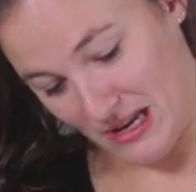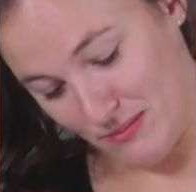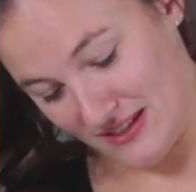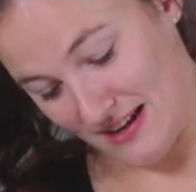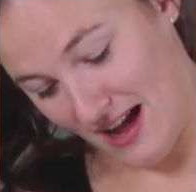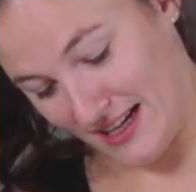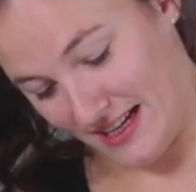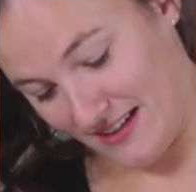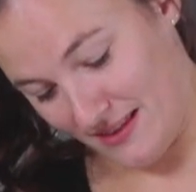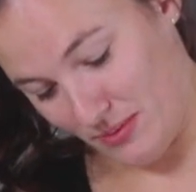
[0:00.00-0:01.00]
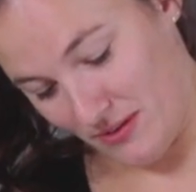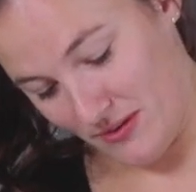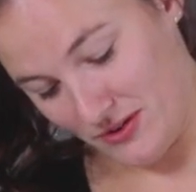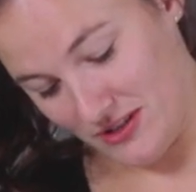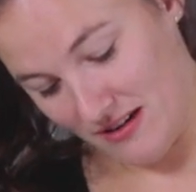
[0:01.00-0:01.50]
Babe is not getting the
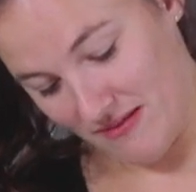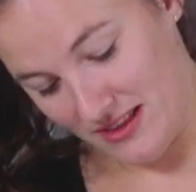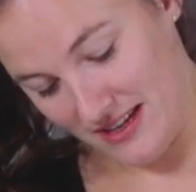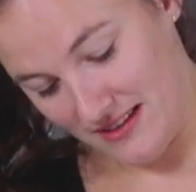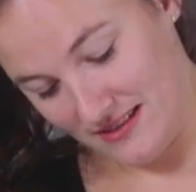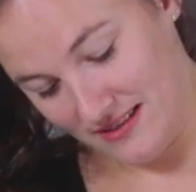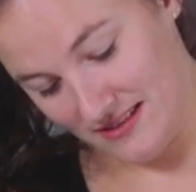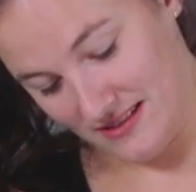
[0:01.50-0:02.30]
promotion with these.